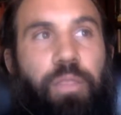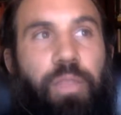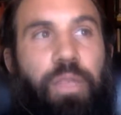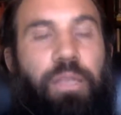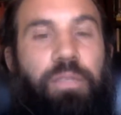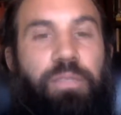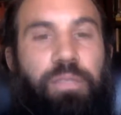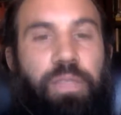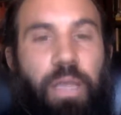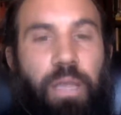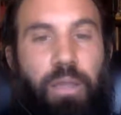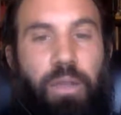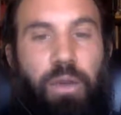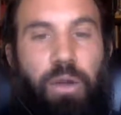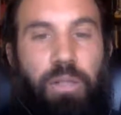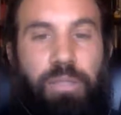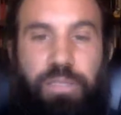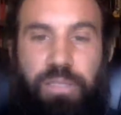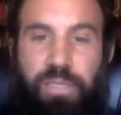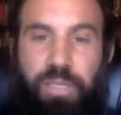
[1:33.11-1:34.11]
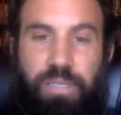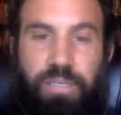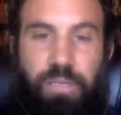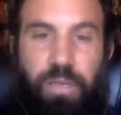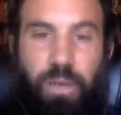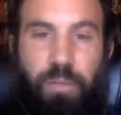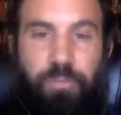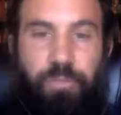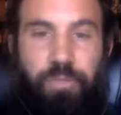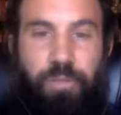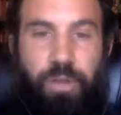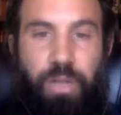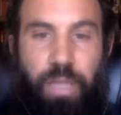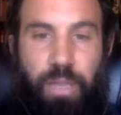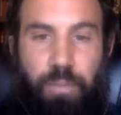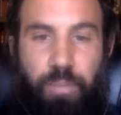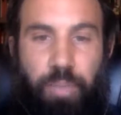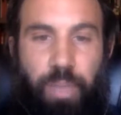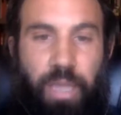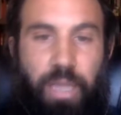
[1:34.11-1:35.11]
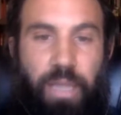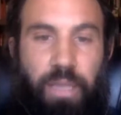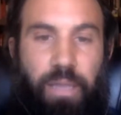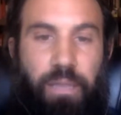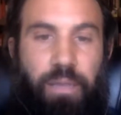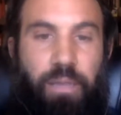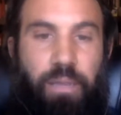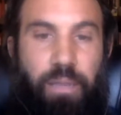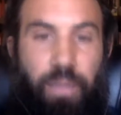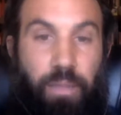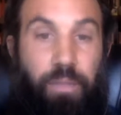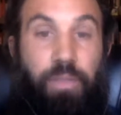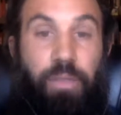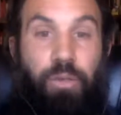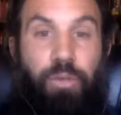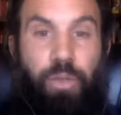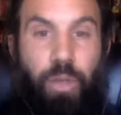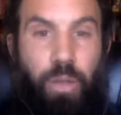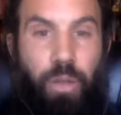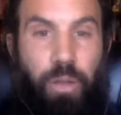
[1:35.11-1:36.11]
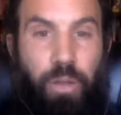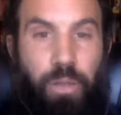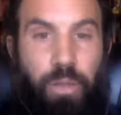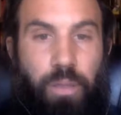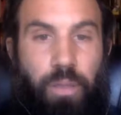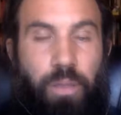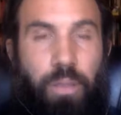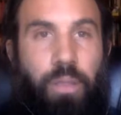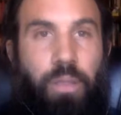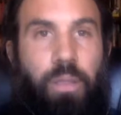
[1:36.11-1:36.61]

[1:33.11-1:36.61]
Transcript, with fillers: things that caused discomfort and pain in their dog.